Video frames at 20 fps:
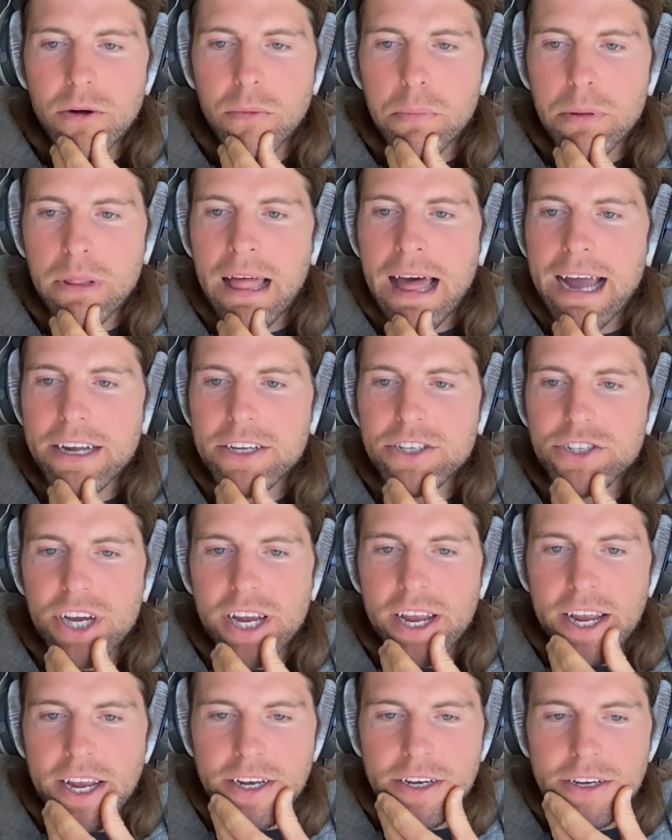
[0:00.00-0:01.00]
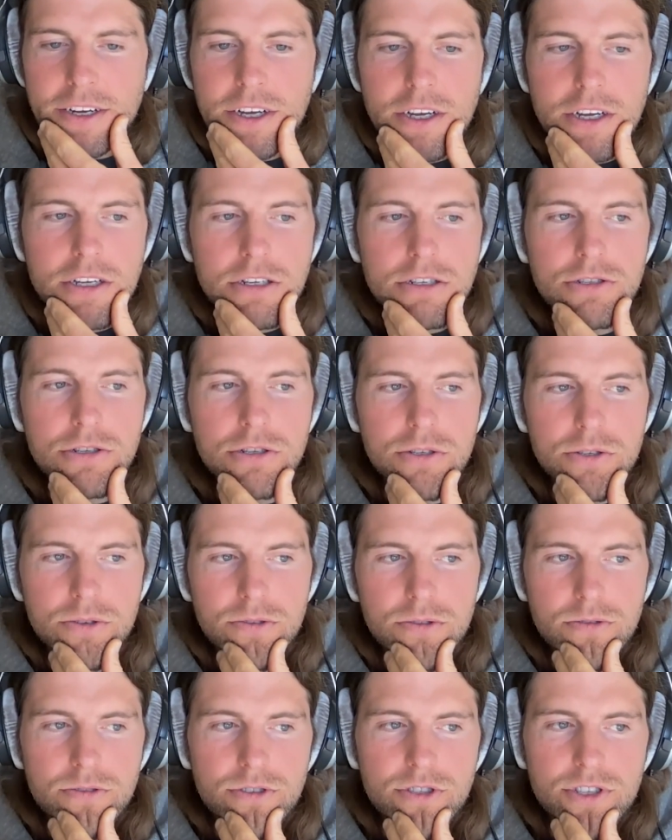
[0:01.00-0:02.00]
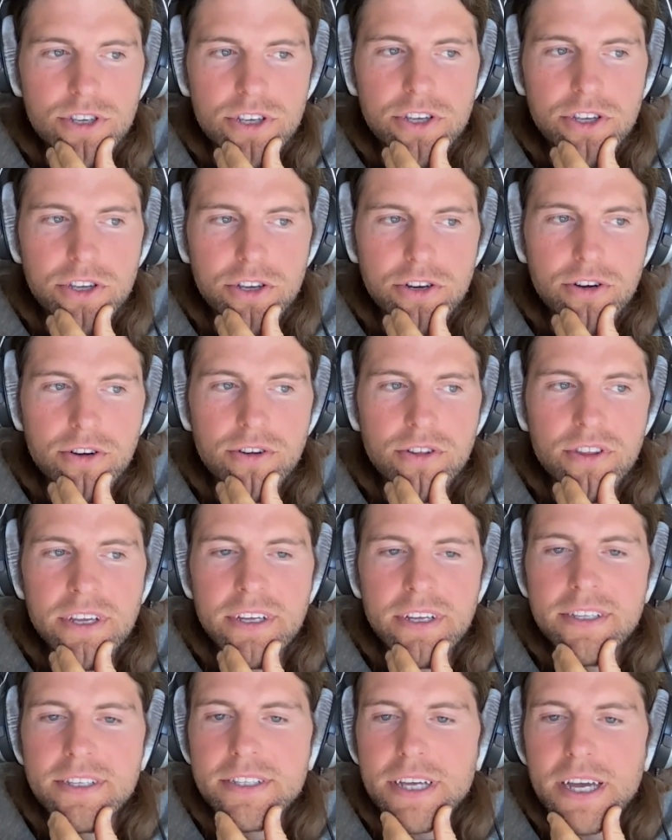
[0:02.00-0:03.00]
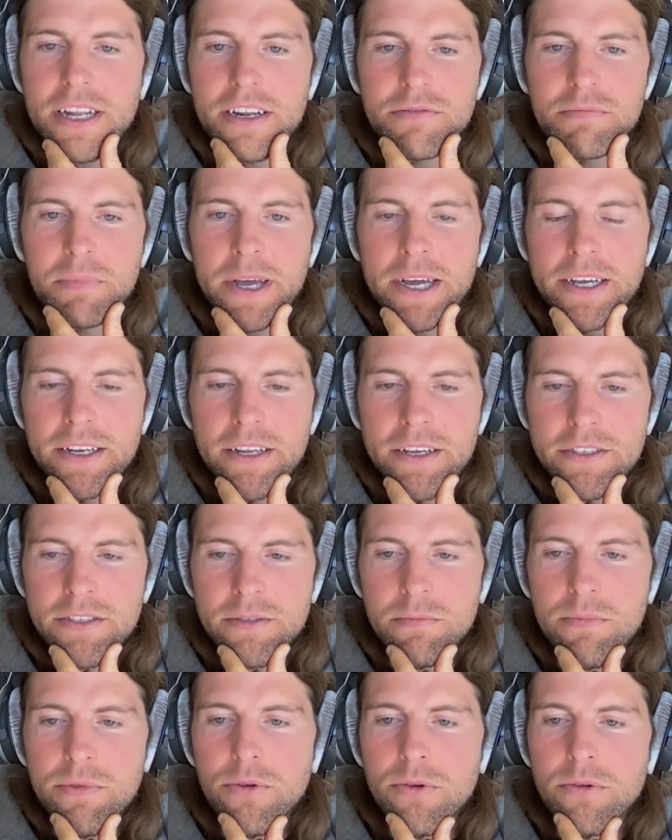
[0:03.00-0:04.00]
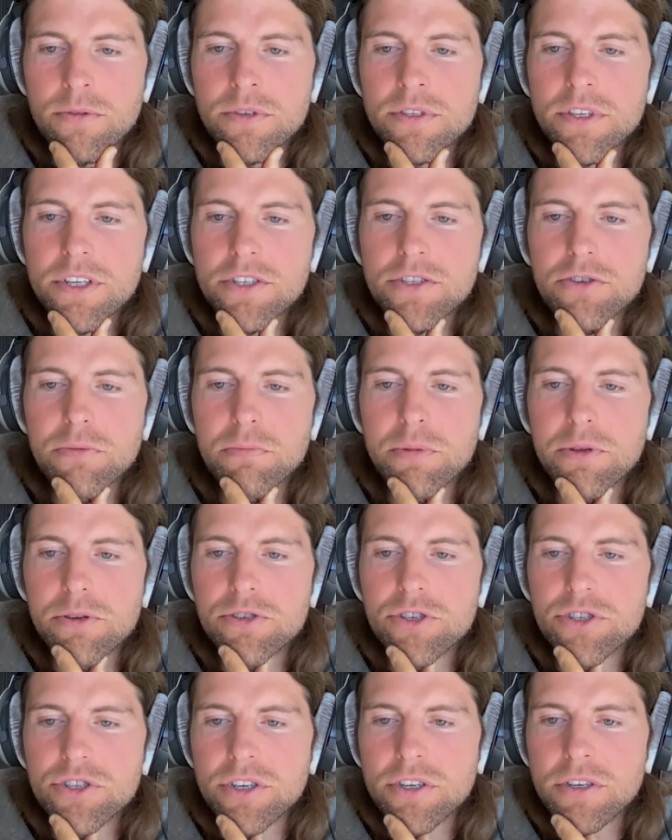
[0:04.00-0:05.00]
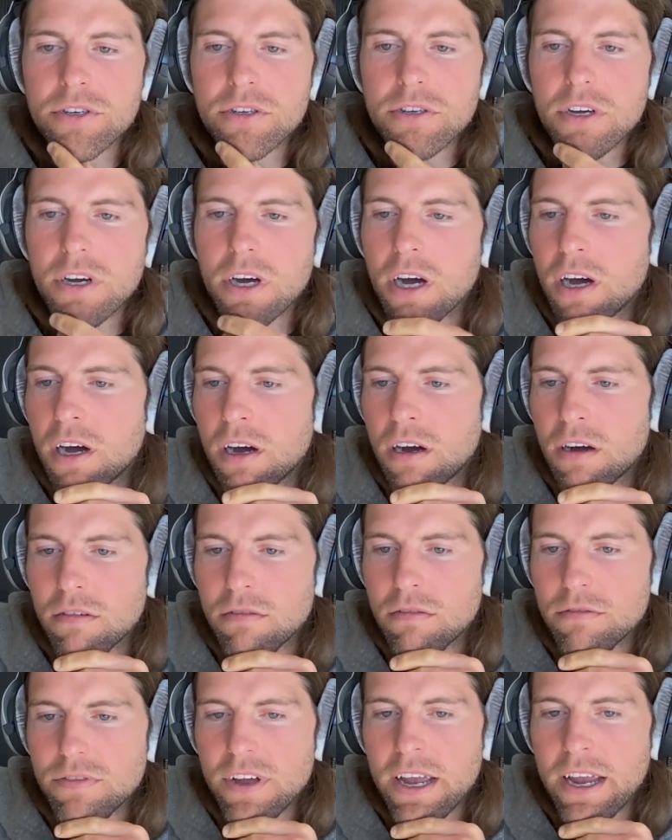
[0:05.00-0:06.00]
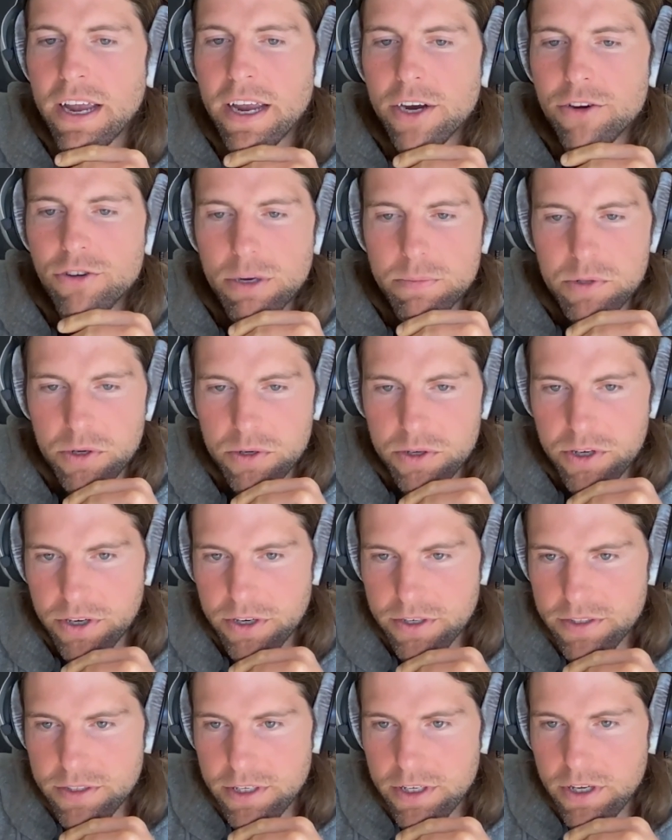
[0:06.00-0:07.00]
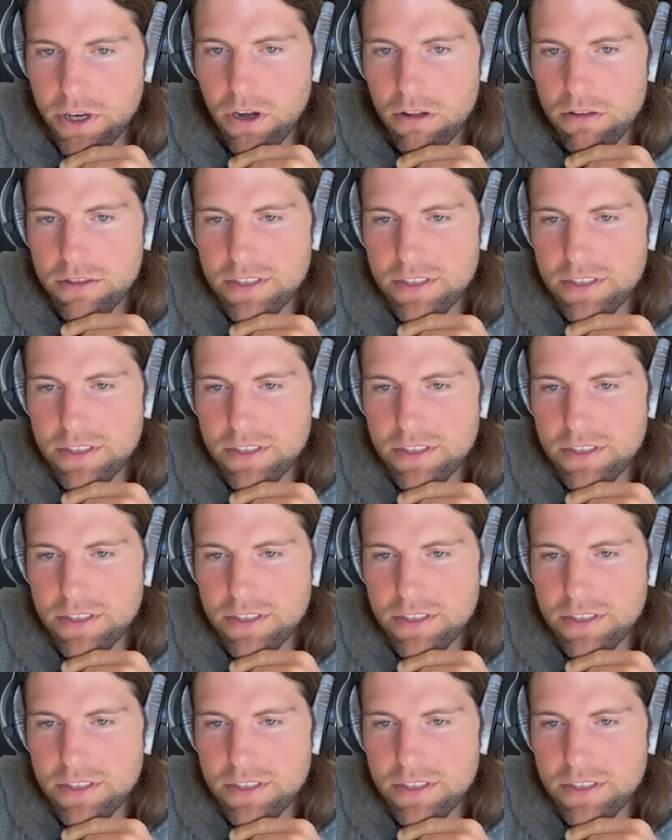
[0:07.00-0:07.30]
blockchain to secure the incentive mechanism through the distribution of a cryptocurrency called